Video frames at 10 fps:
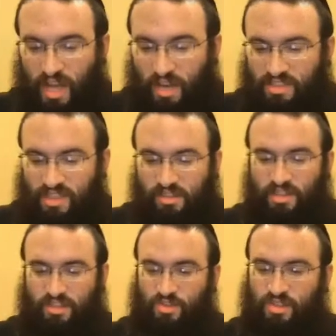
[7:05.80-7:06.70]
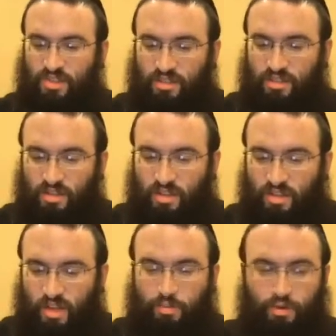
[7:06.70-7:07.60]
So Nachman's telling us, you see,
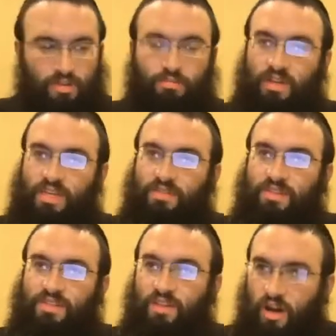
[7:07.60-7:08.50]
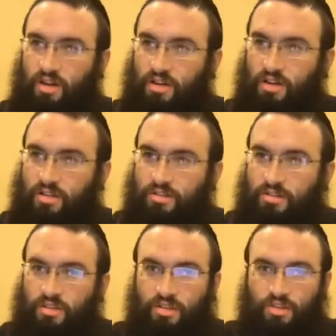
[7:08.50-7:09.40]
that a person by giving tzedakah,
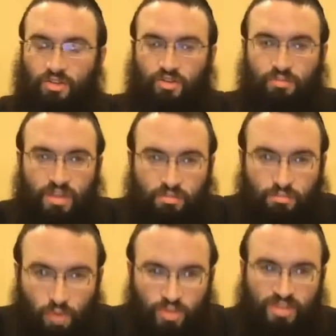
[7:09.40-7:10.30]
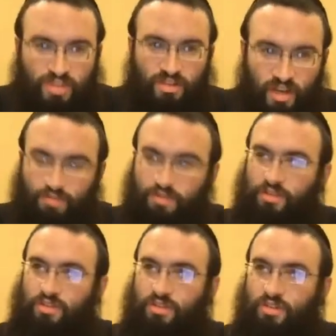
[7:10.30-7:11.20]
you're being moser
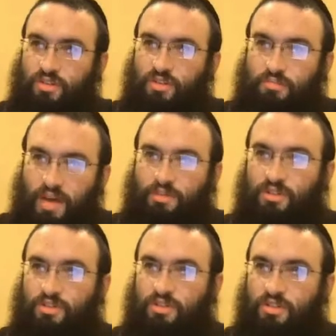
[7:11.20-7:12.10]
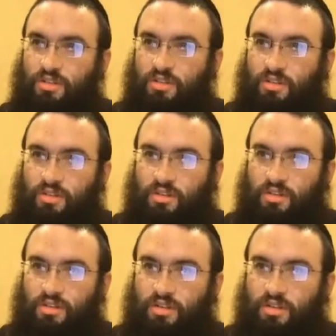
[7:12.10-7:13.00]
nefesh mamish.
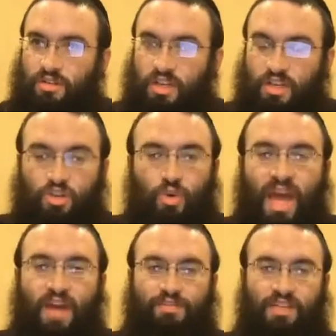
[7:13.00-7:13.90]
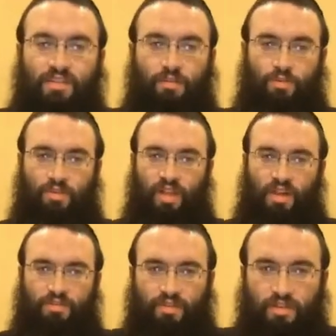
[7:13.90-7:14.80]
You don't have to give up your
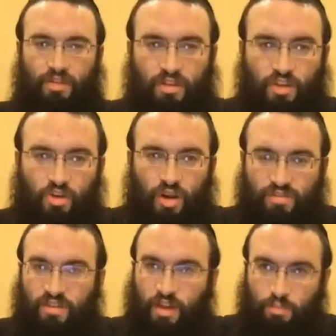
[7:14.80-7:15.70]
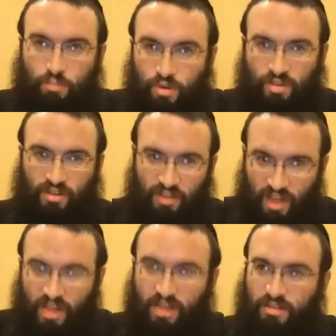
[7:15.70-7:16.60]
life. You don't have to take a bullet
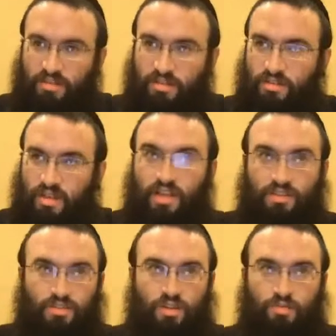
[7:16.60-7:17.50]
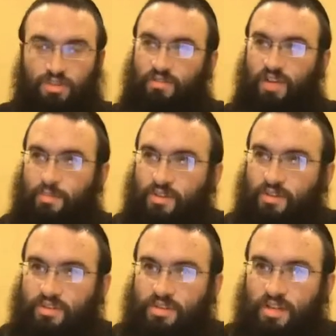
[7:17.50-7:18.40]
in the head. Chas should never
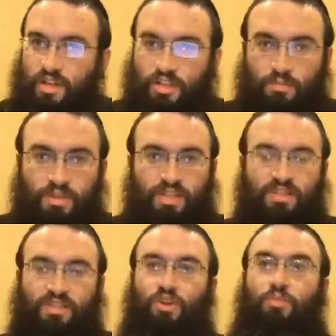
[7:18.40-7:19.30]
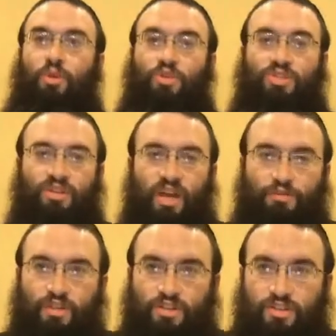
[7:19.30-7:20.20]
happen to us to be considered a moser
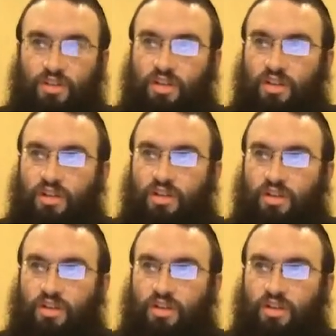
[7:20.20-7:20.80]
nefesh